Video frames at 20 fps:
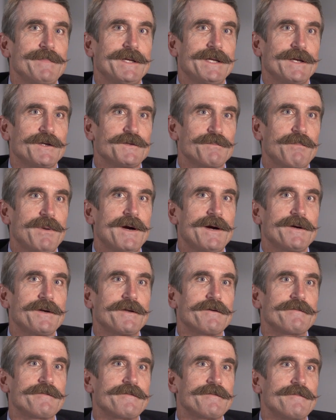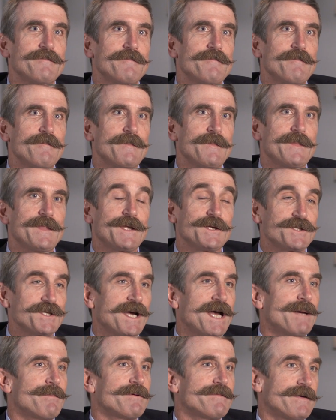because part of the
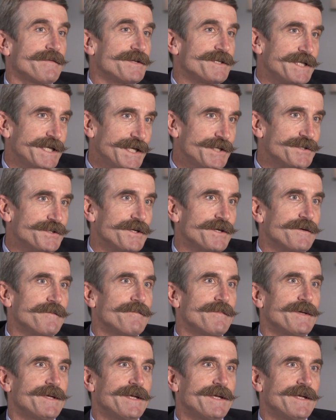job of every teacher